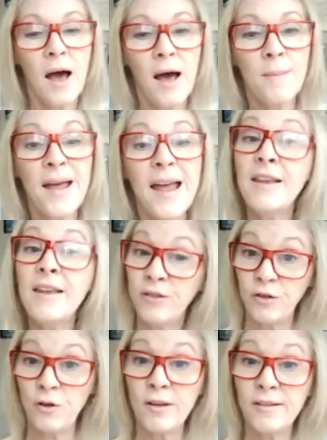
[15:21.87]
Um, and if
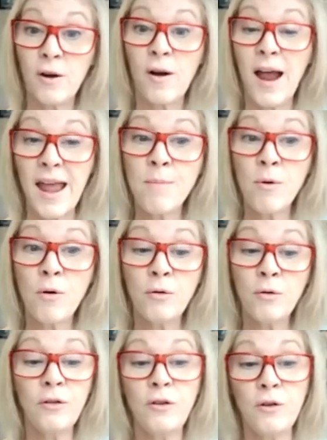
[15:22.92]
students are
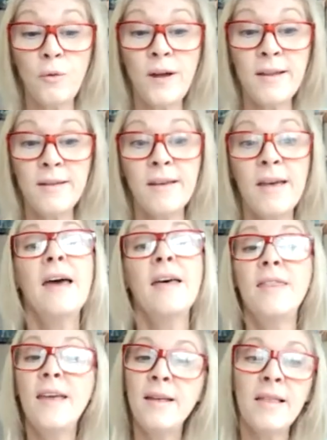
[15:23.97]
able to do it,
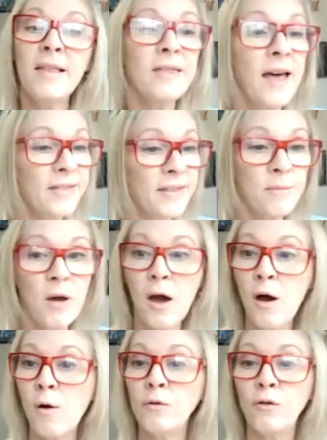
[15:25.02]
then let them
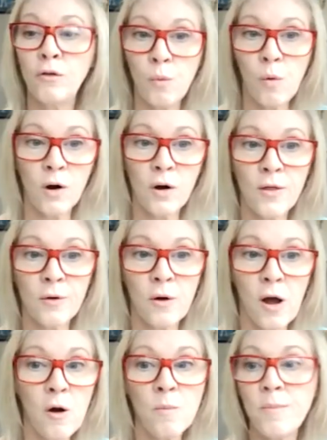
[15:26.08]
go do the work on
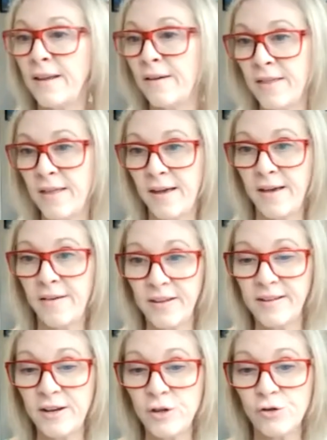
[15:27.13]
their own. But the, if
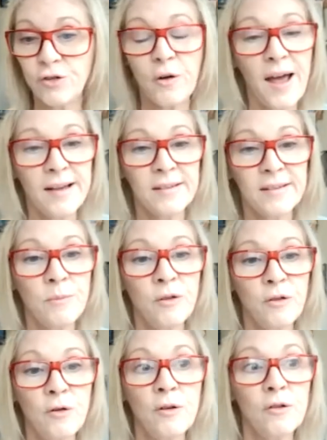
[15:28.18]
the teacher still has some
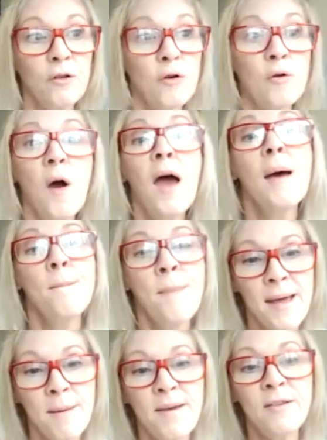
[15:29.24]
students who
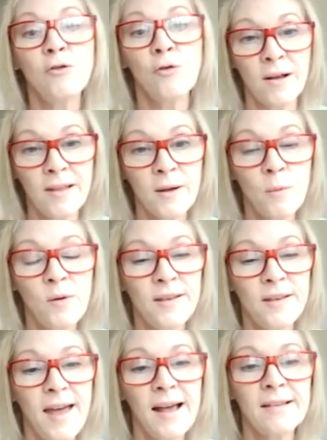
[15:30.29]
may be struggling with
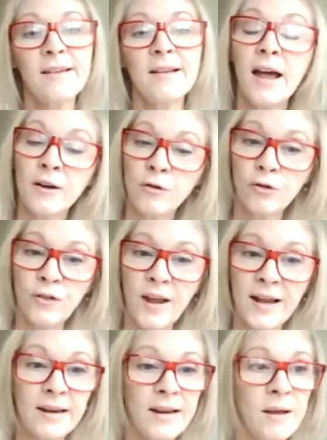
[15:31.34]
the text and
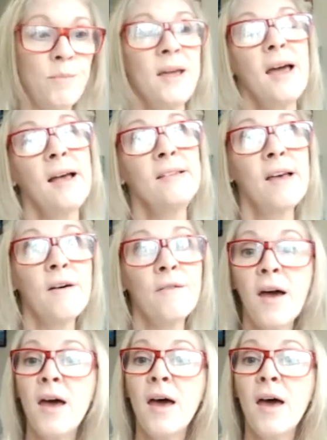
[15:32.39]
understanding it because of